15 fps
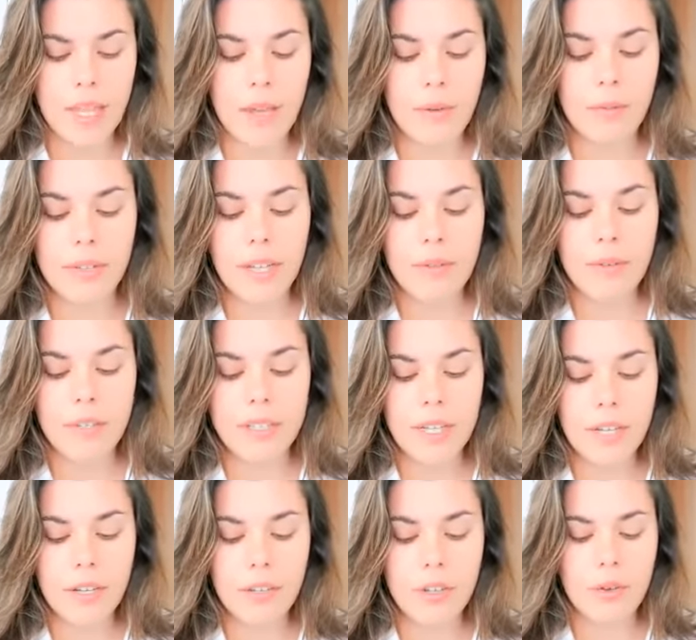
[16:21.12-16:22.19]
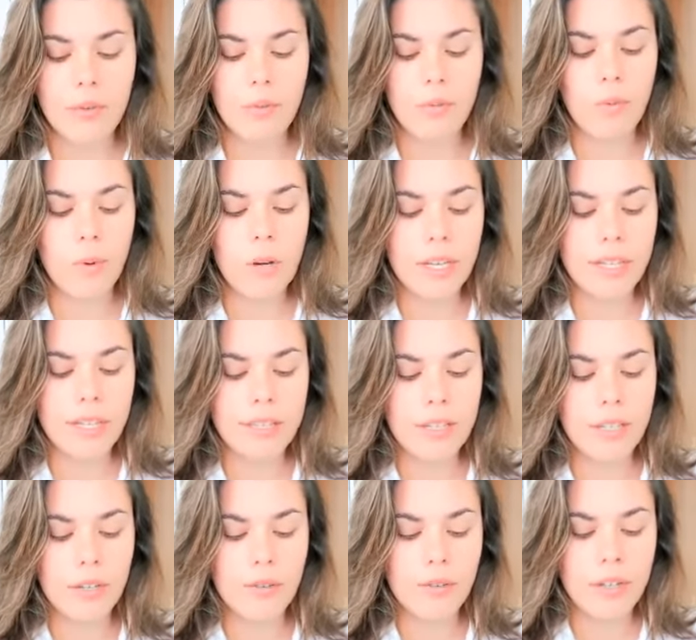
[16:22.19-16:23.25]
it will never tell you what
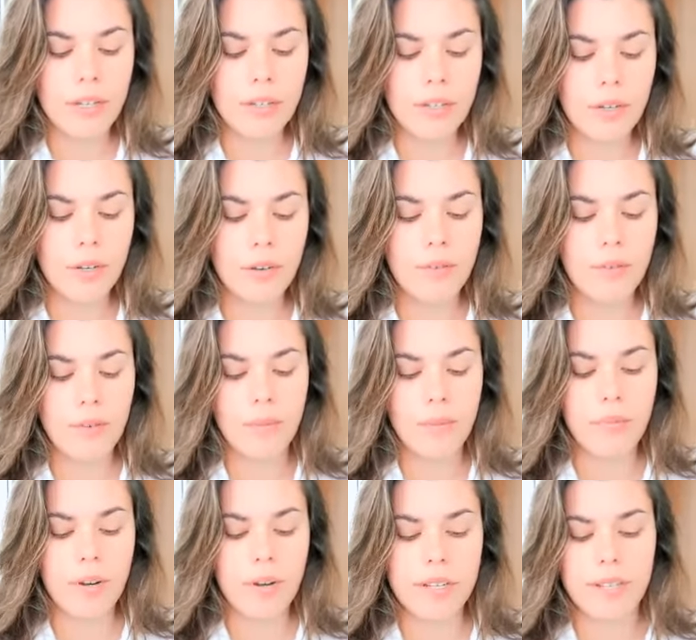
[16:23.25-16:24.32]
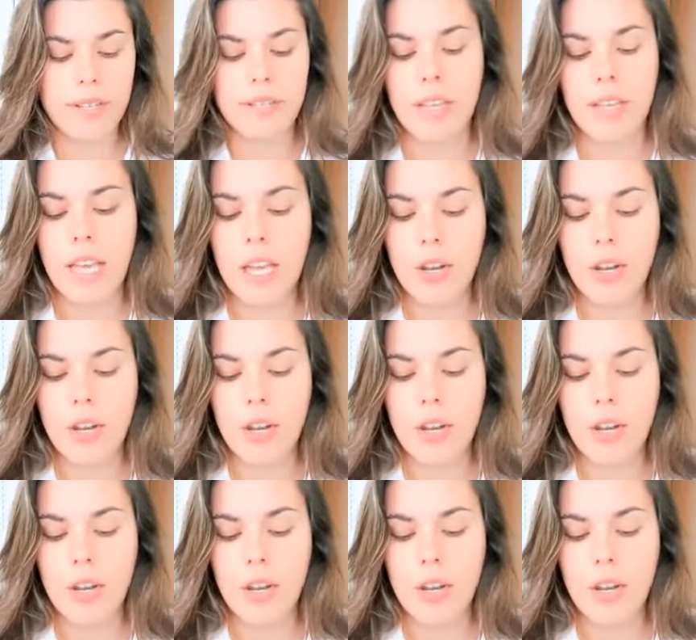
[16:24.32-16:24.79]
you need to know for the present.